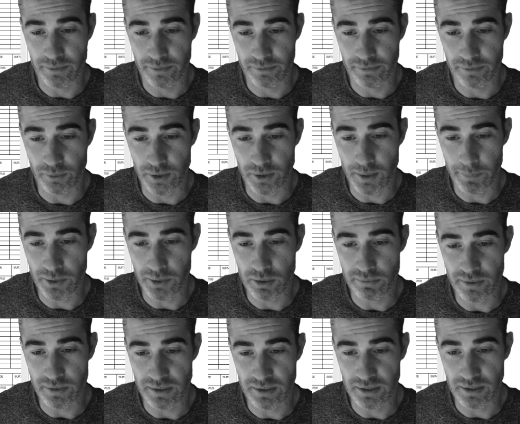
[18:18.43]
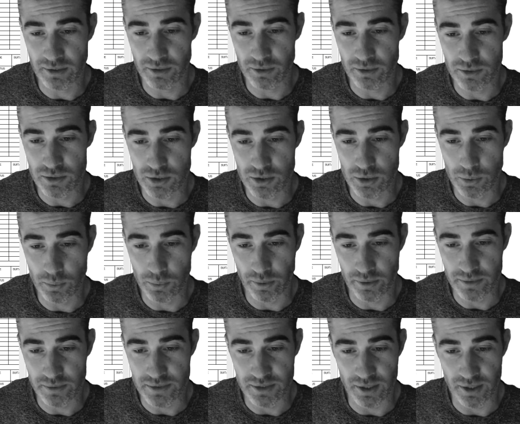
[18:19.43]
So coming over here to
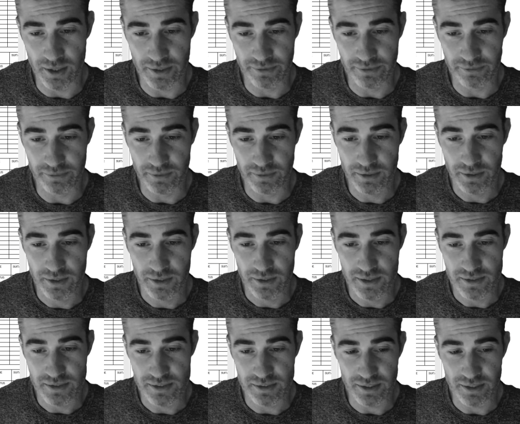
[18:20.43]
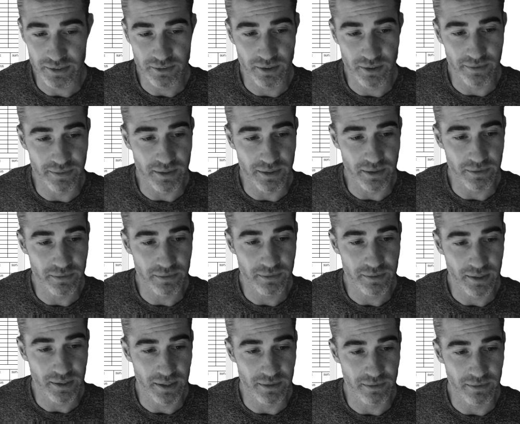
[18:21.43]
our dots, select on this
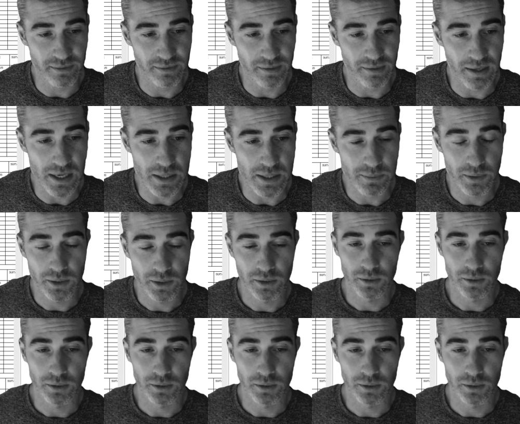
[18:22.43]
and say,